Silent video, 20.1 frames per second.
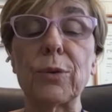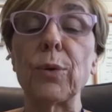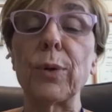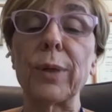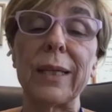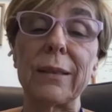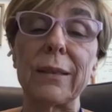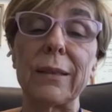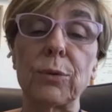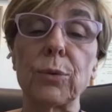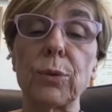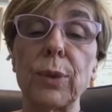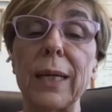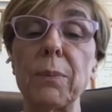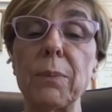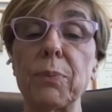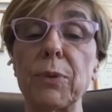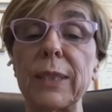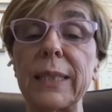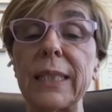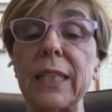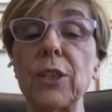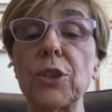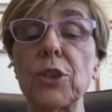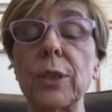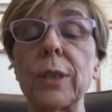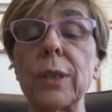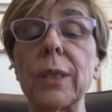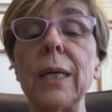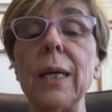To gain
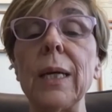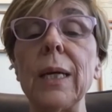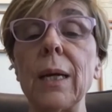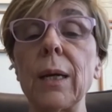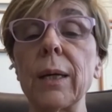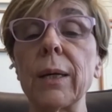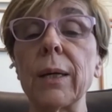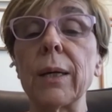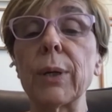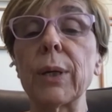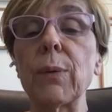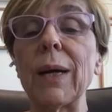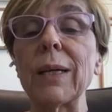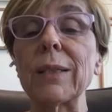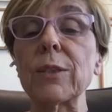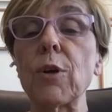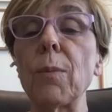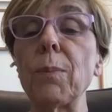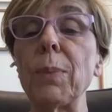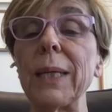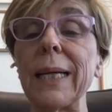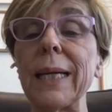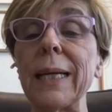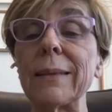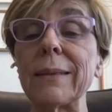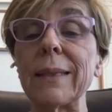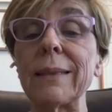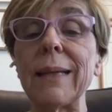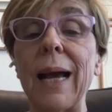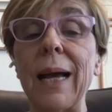precision, requires
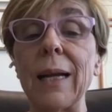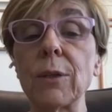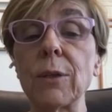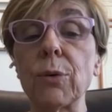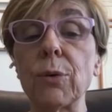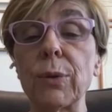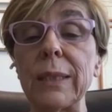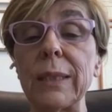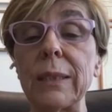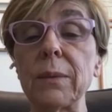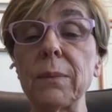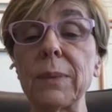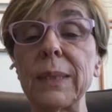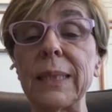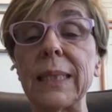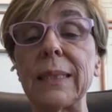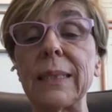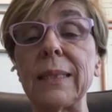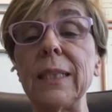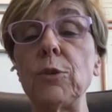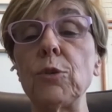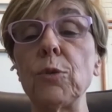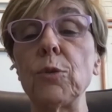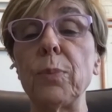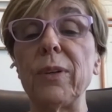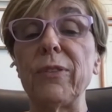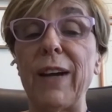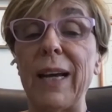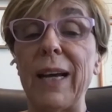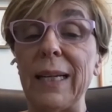complicated algorithms that need to
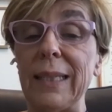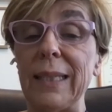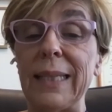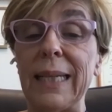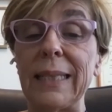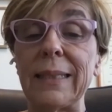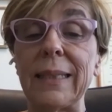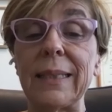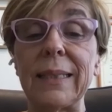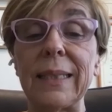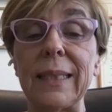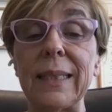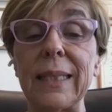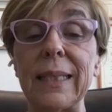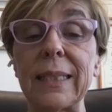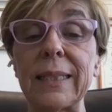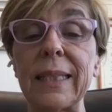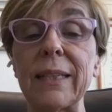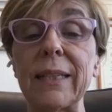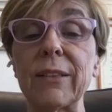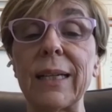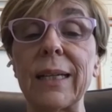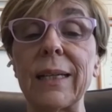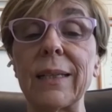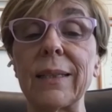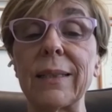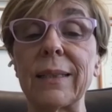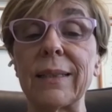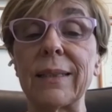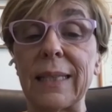be validated in
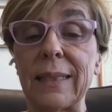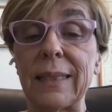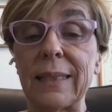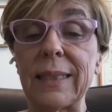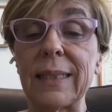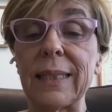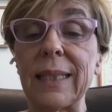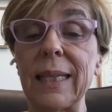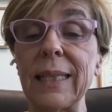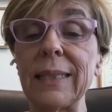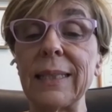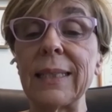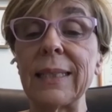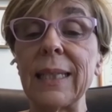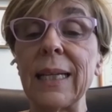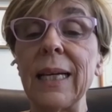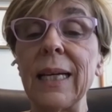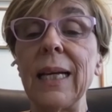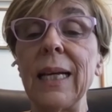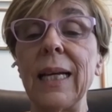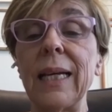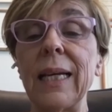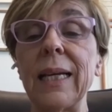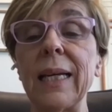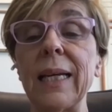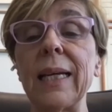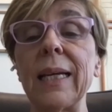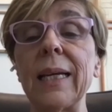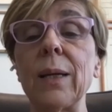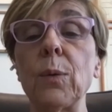external test sets.
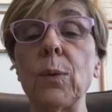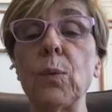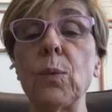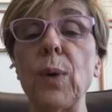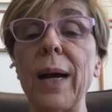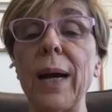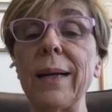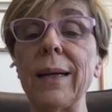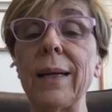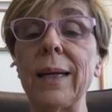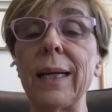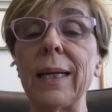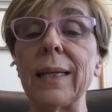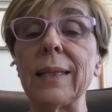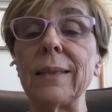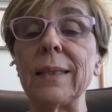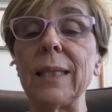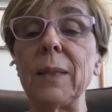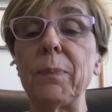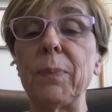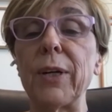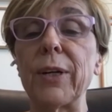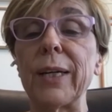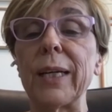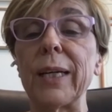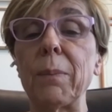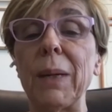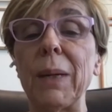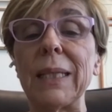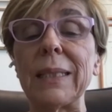One deep
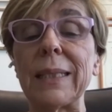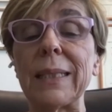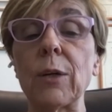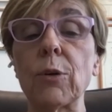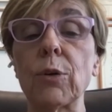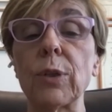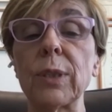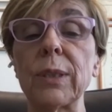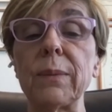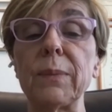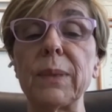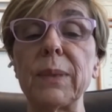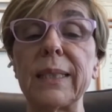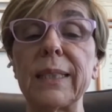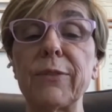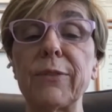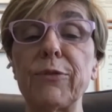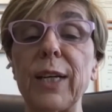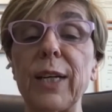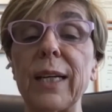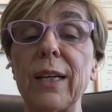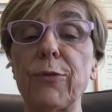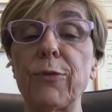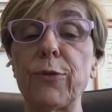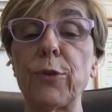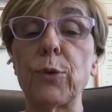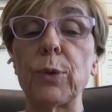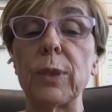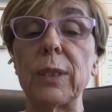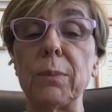learning based algorithm is the Vienna
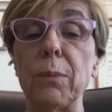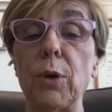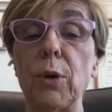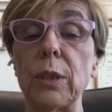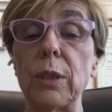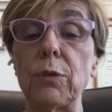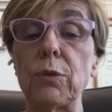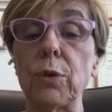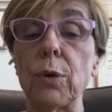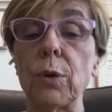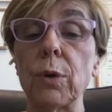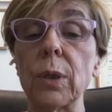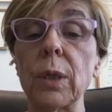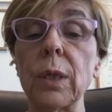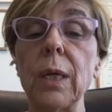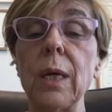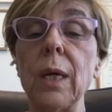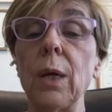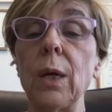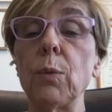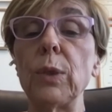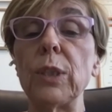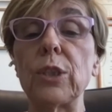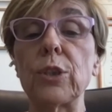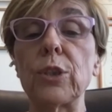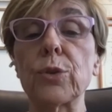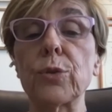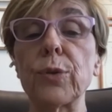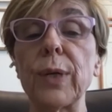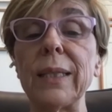Fluid Monitor,
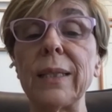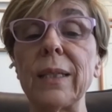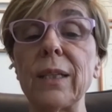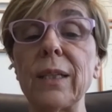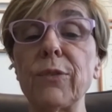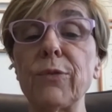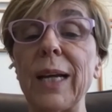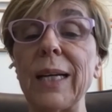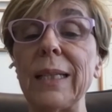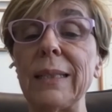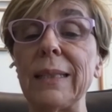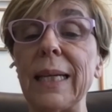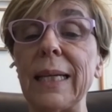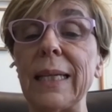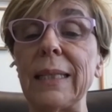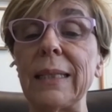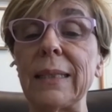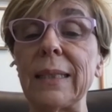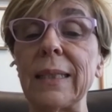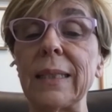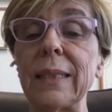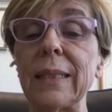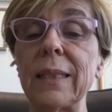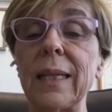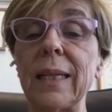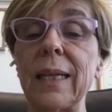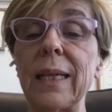which trained and validated